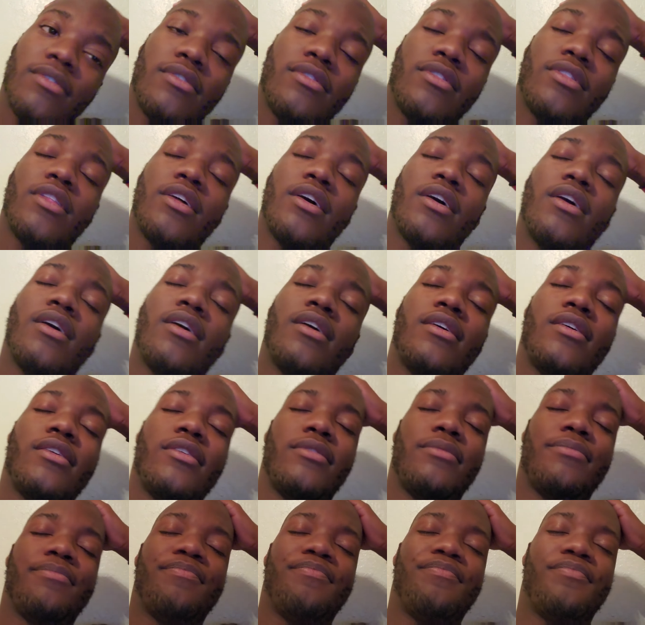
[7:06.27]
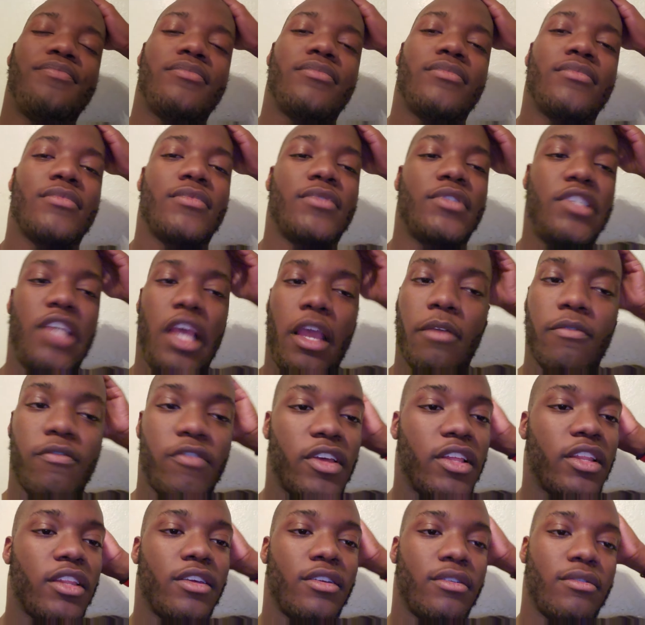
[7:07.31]
the same
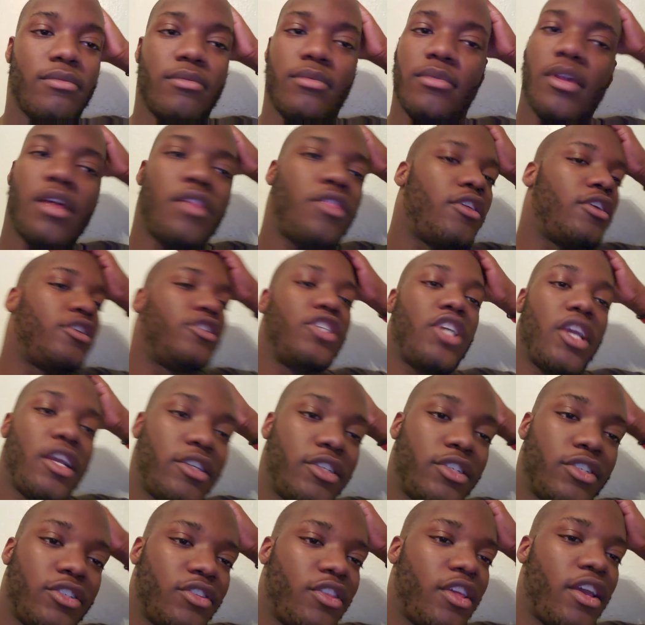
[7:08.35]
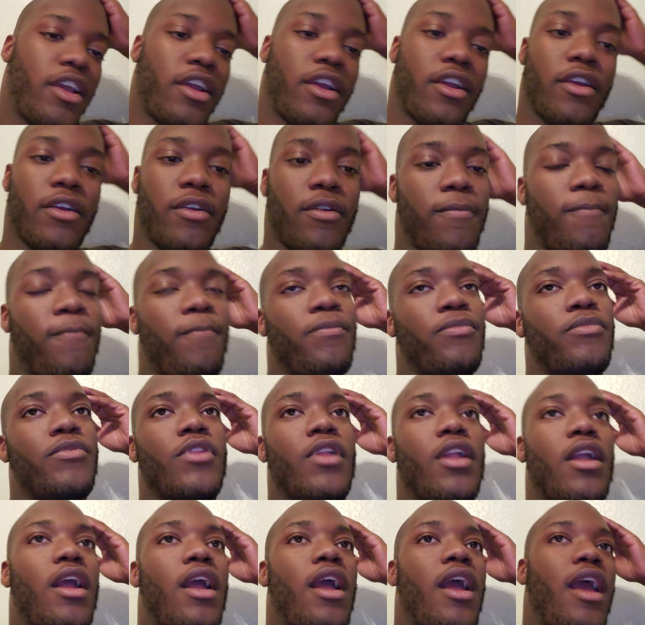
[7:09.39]
villain, nothing changes there,
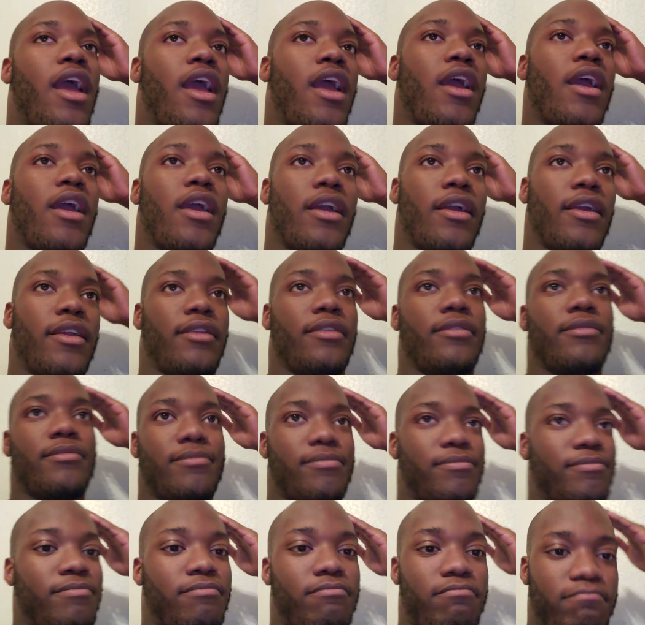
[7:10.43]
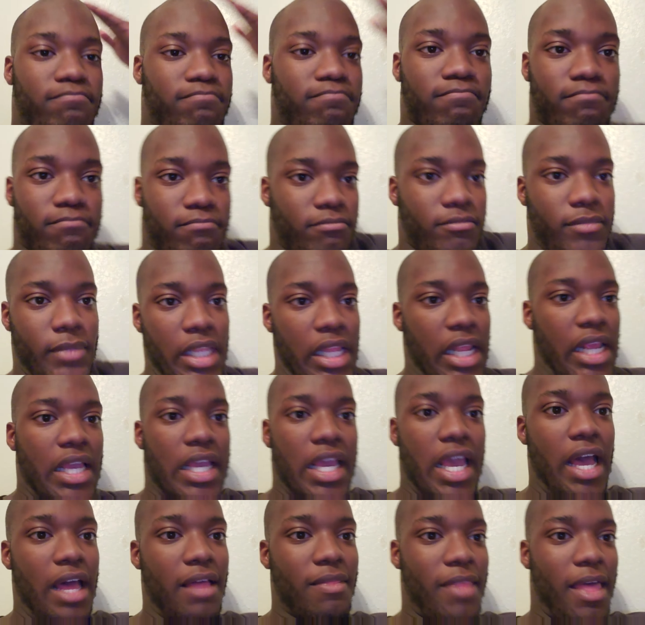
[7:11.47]
and
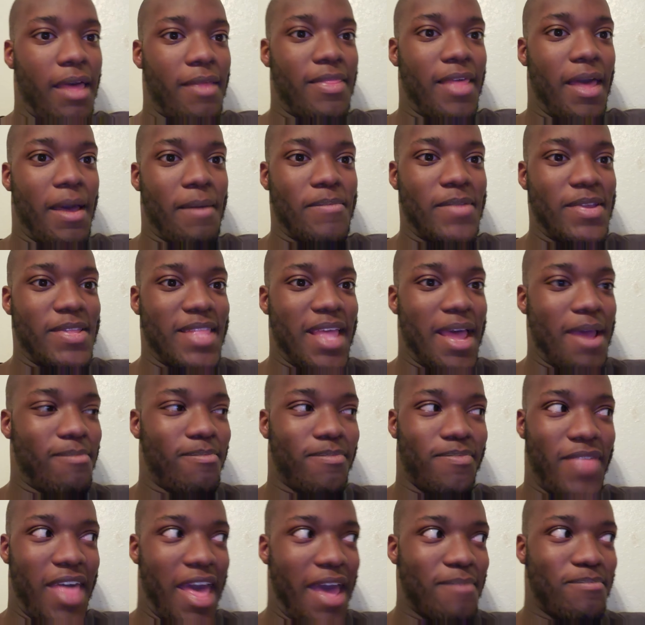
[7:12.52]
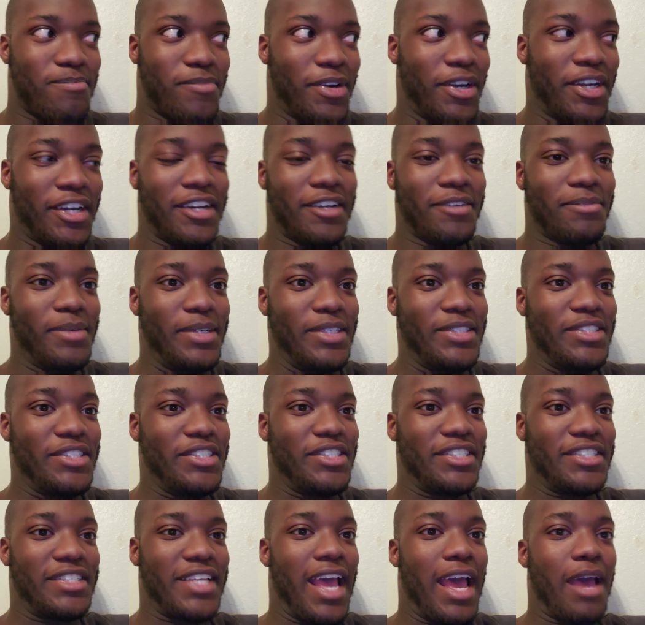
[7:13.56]
yeah, I mean that pretty much
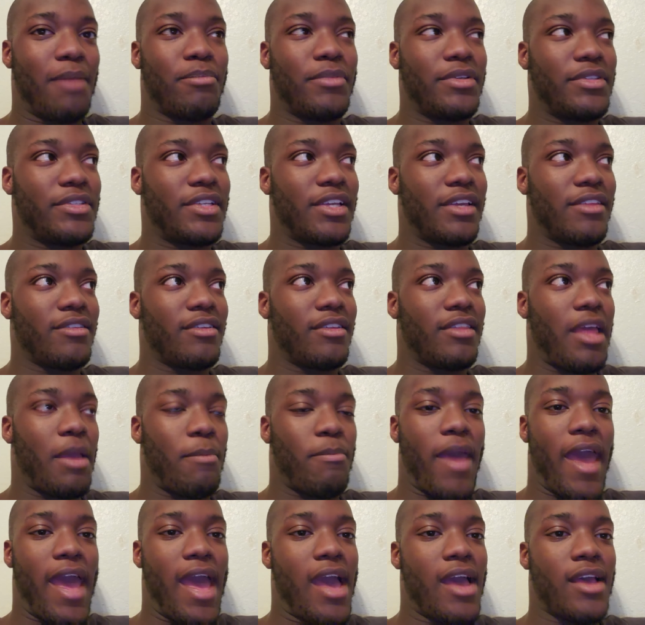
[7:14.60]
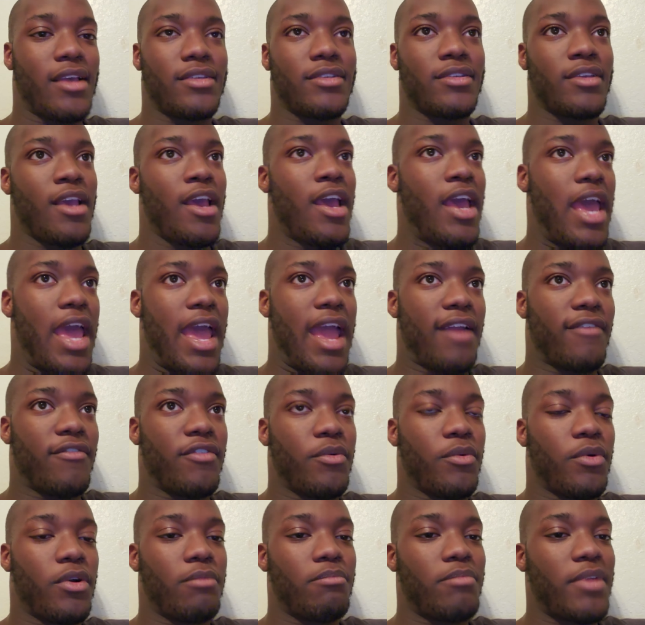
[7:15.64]
just happens, and then they pass.
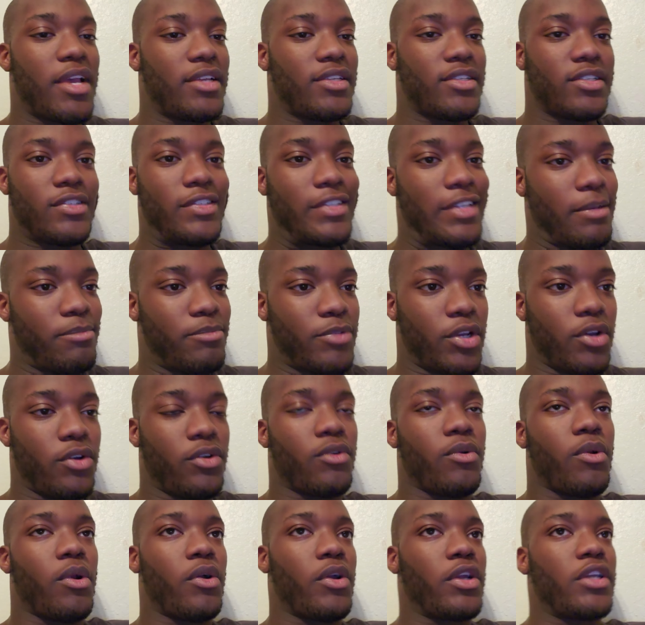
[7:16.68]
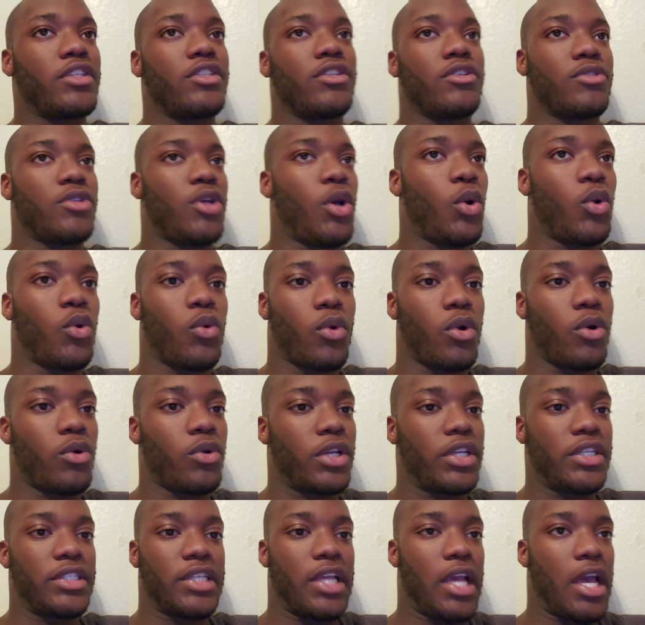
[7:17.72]
Everyone passes except Todoroki, so
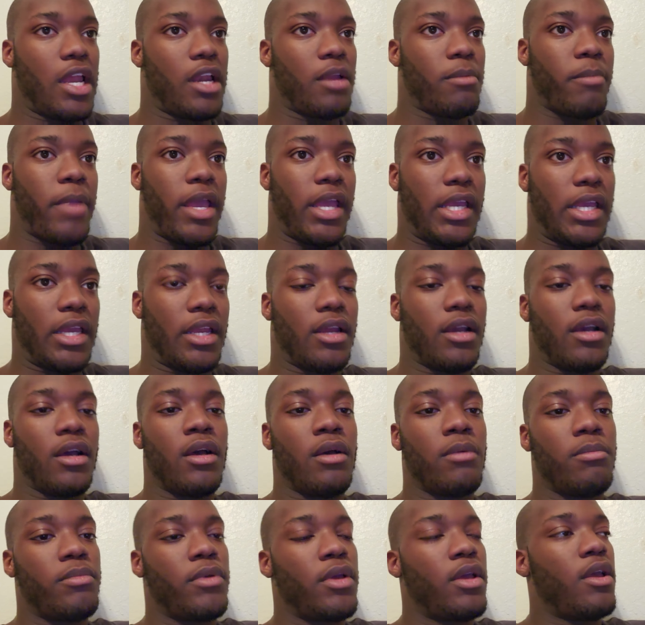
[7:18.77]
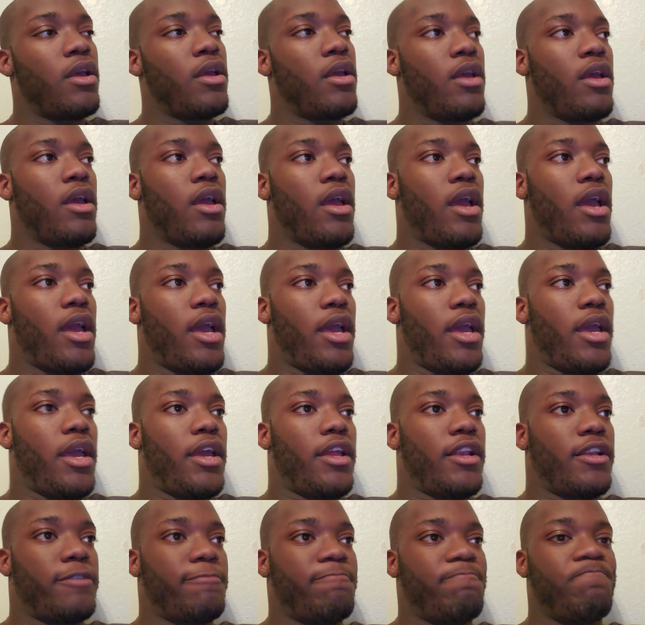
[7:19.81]
Todoroki's got to make it up,
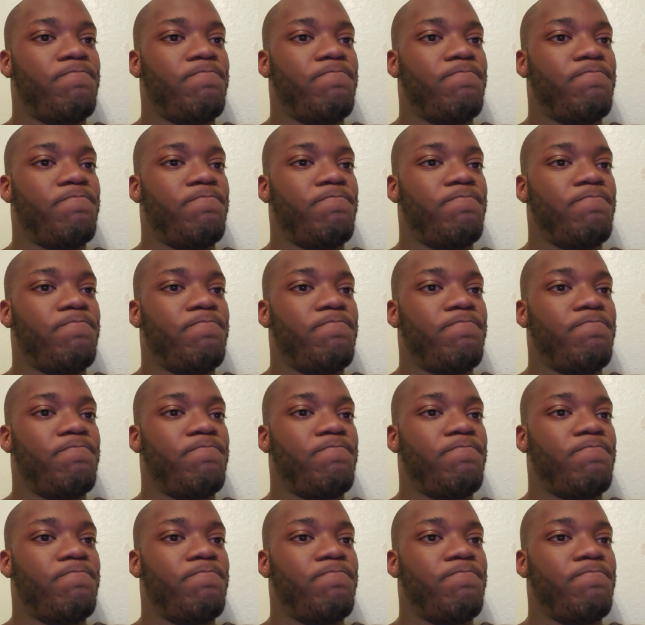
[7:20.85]
and